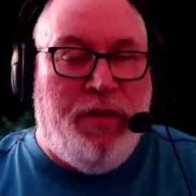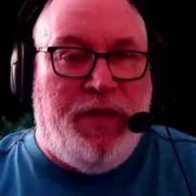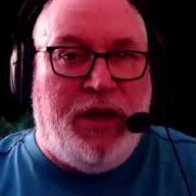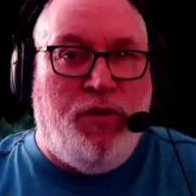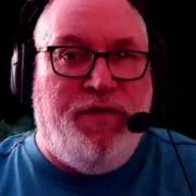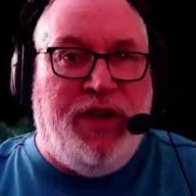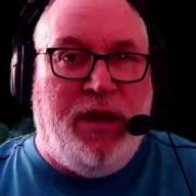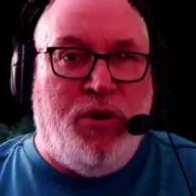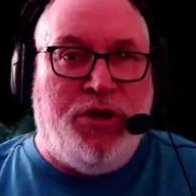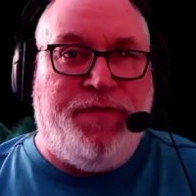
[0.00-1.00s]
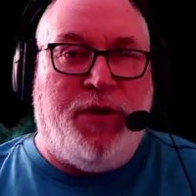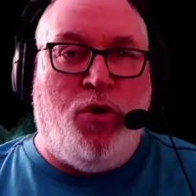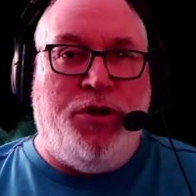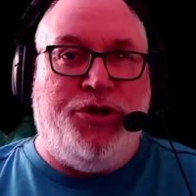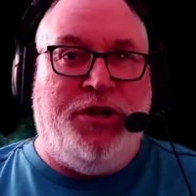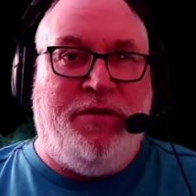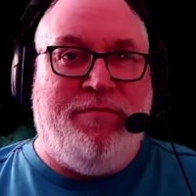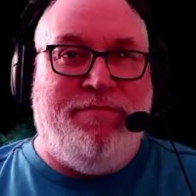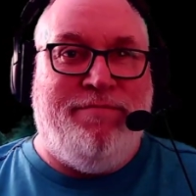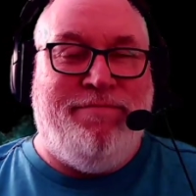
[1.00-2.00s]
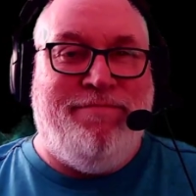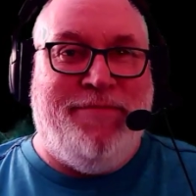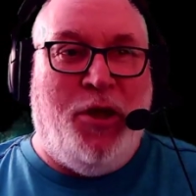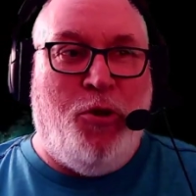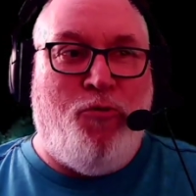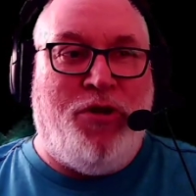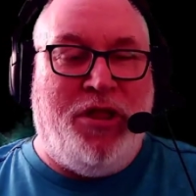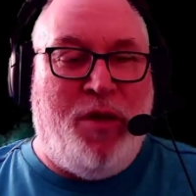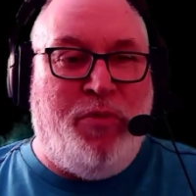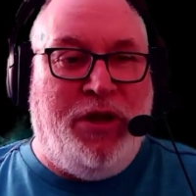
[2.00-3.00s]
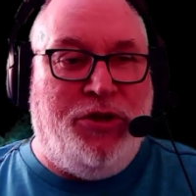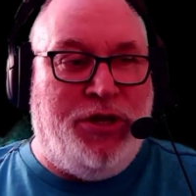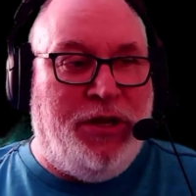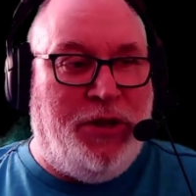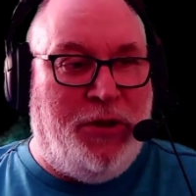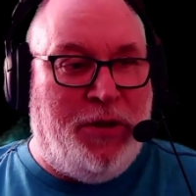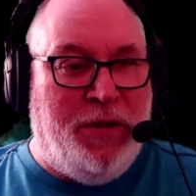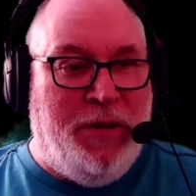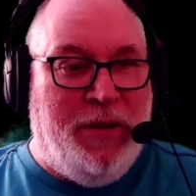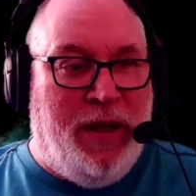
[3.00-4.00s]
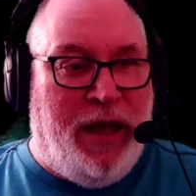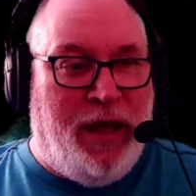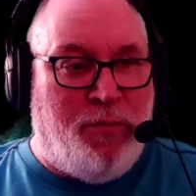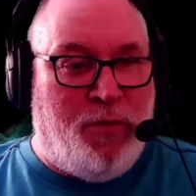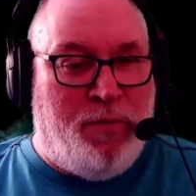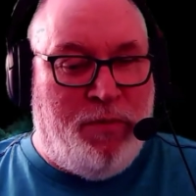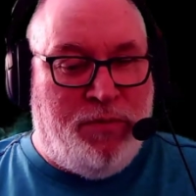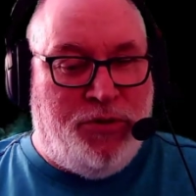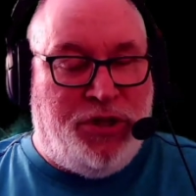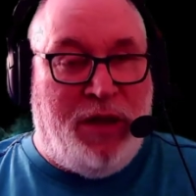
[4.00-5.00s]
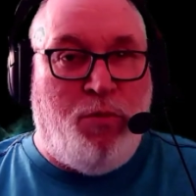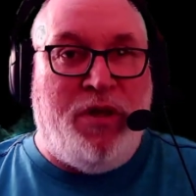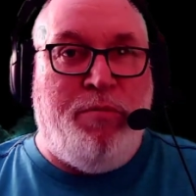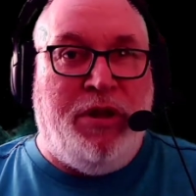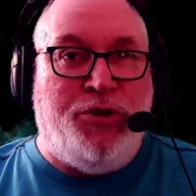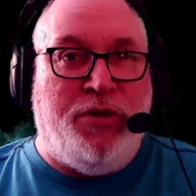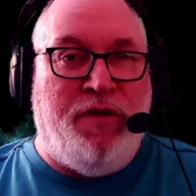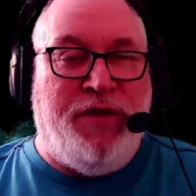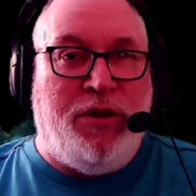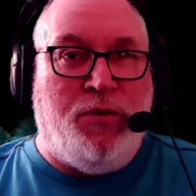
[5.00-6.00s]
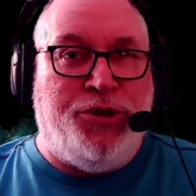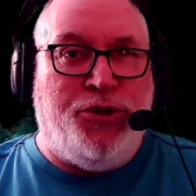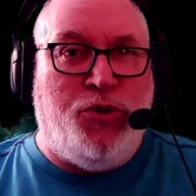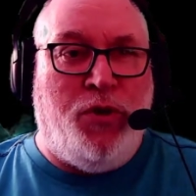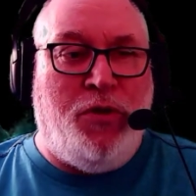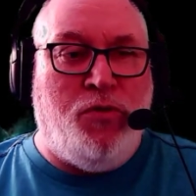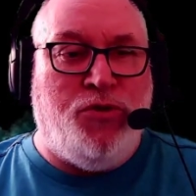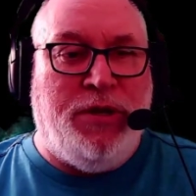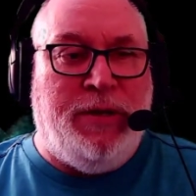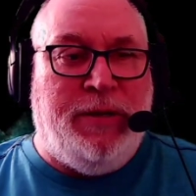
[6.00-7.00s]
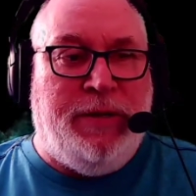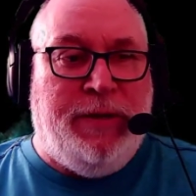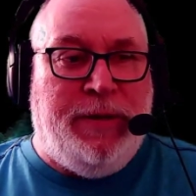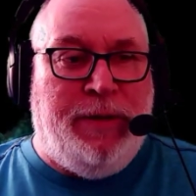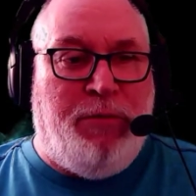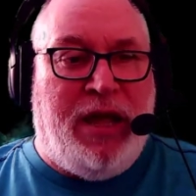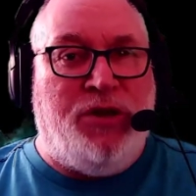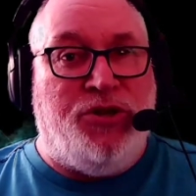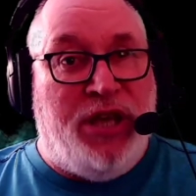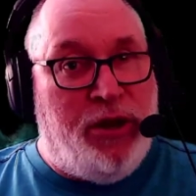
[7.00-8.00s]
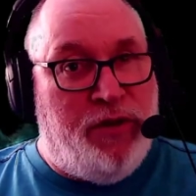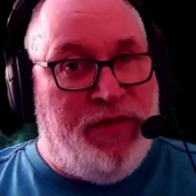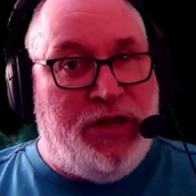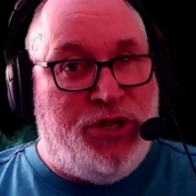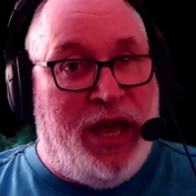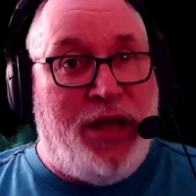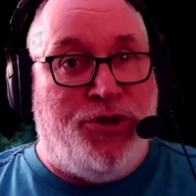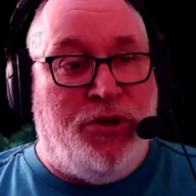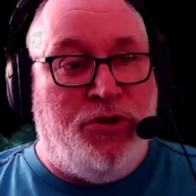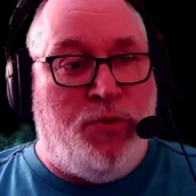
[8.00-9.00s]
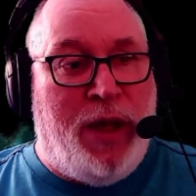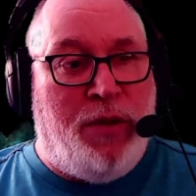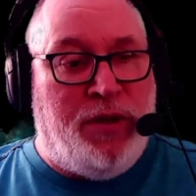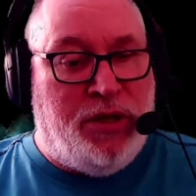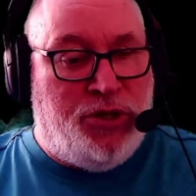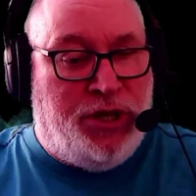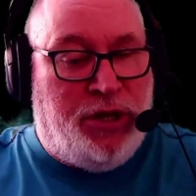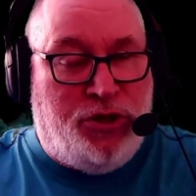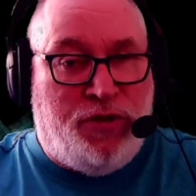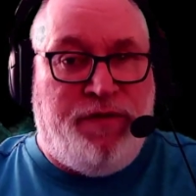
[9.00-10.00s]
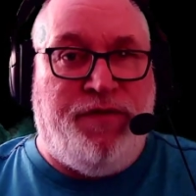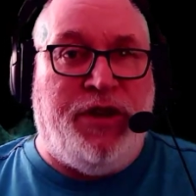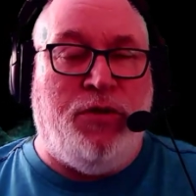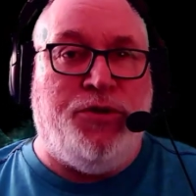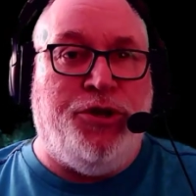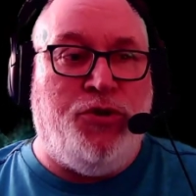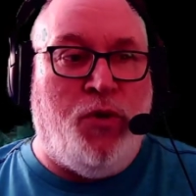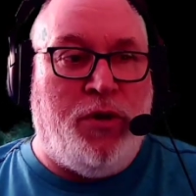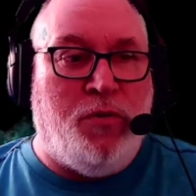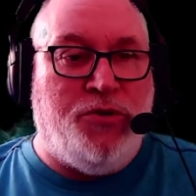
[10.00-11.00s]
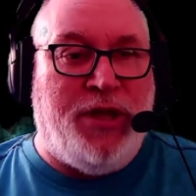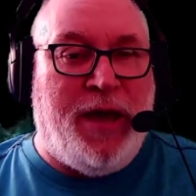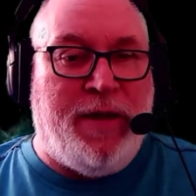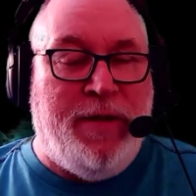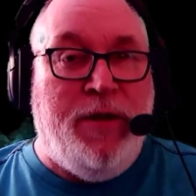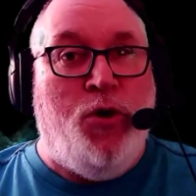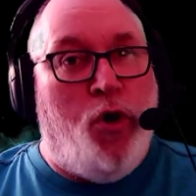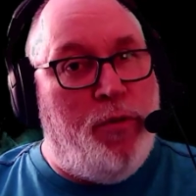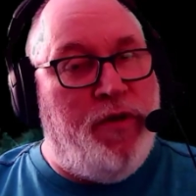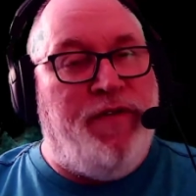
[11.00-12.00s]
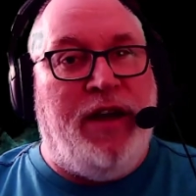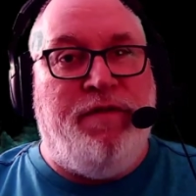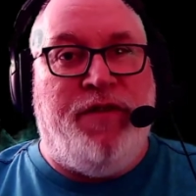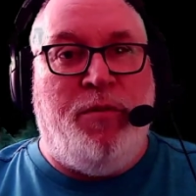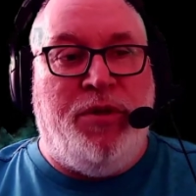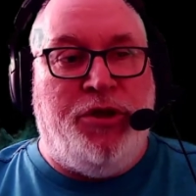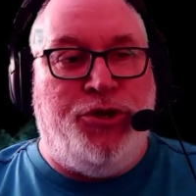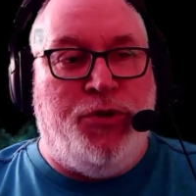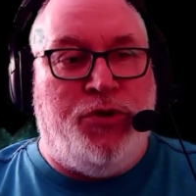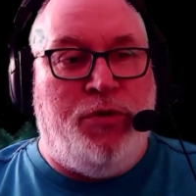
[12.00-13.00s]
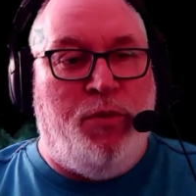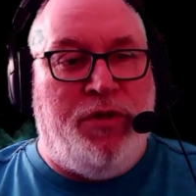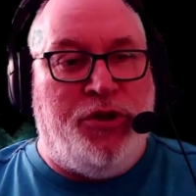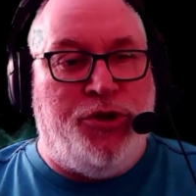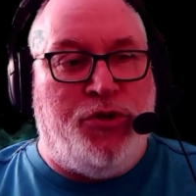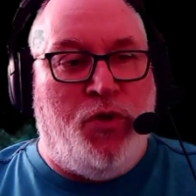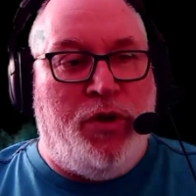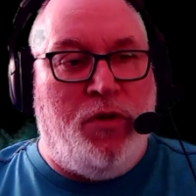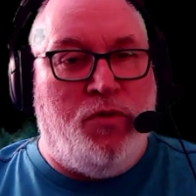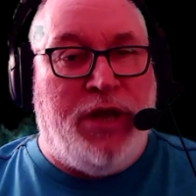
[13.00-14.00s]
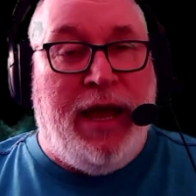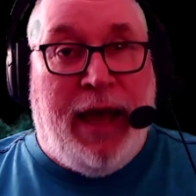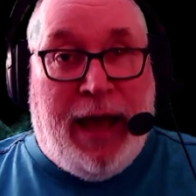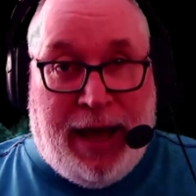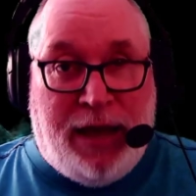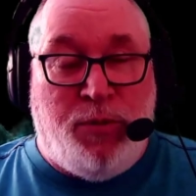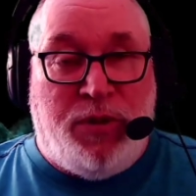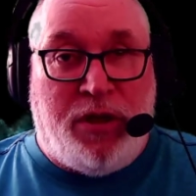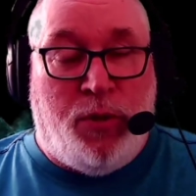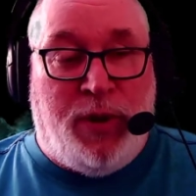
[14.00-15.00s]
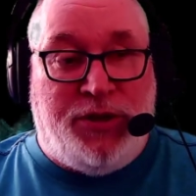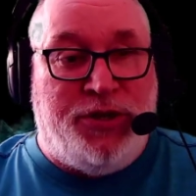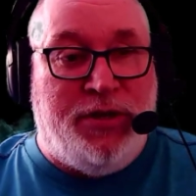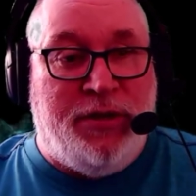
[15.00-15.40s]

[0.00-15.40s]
Thank you very much for watching. We really appreciate you staying with me during the video tutorials. Well, that's the end of this section as well in the series of video tutorials there. Hope you've had fun with the tutorials and with the quiz.